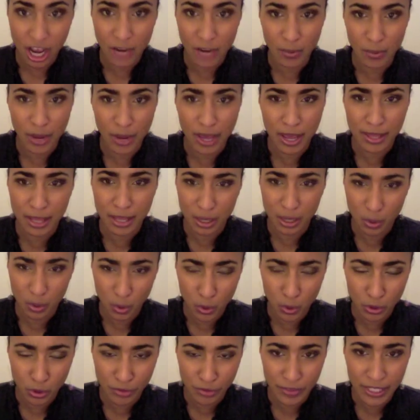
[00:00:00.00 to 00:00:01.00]
with
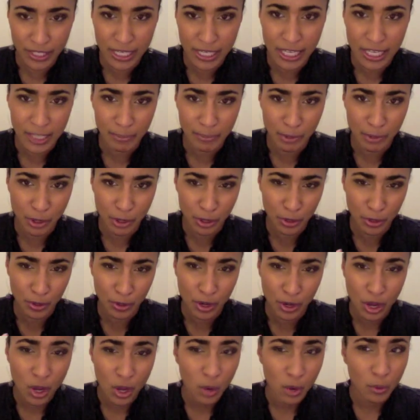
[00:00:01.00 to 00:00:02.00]
1/4
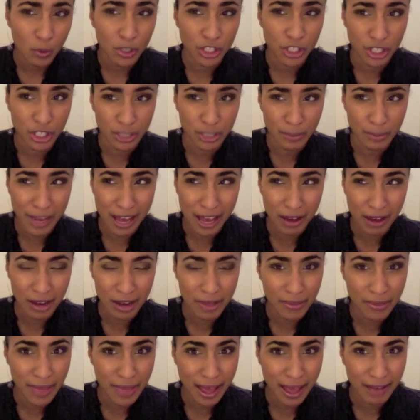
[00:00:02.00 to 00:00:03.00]
teaspoon, which is about
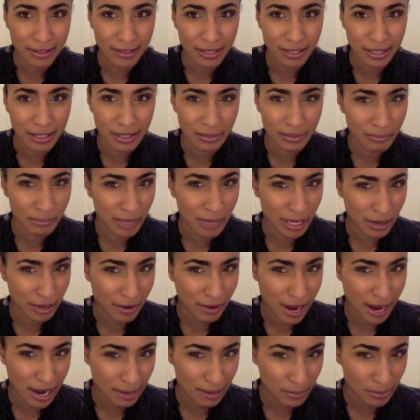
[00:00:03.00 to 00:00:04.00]
1,000
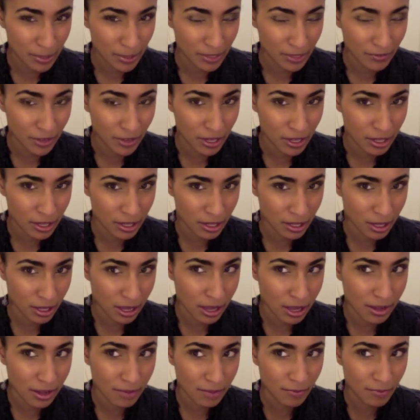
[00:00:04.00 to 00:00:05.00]
milligrams for
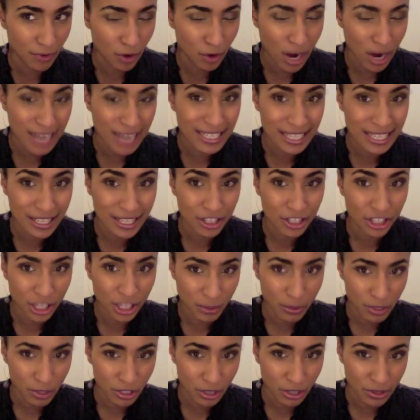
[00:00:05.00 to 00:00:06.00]
the variety that
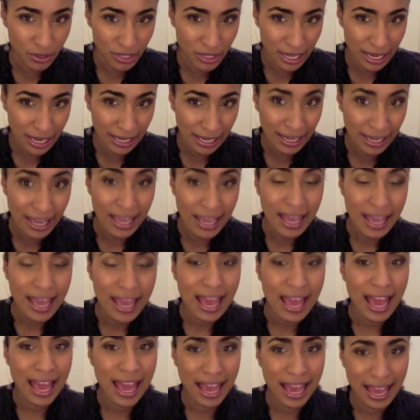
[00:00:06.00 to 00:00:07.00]
she was using,
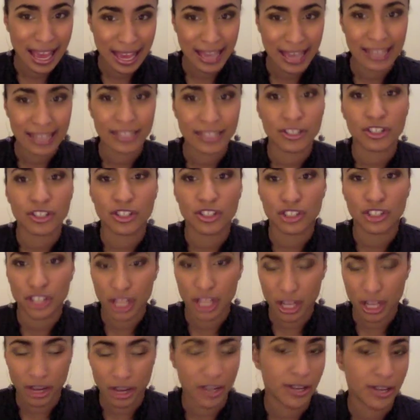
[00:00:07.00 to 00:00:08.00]
and
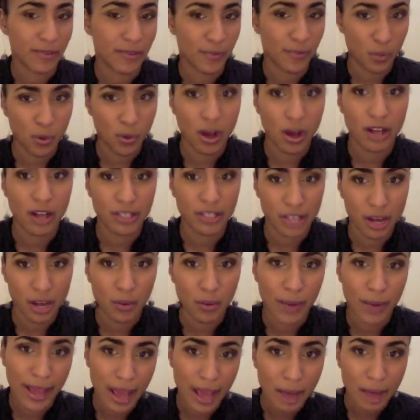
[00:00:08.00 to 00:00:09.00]
she kind of worked her
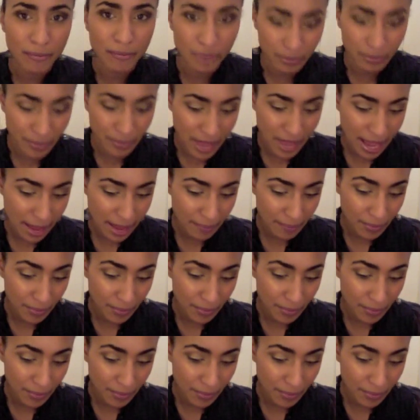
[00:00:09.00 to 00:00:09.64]
way up from there.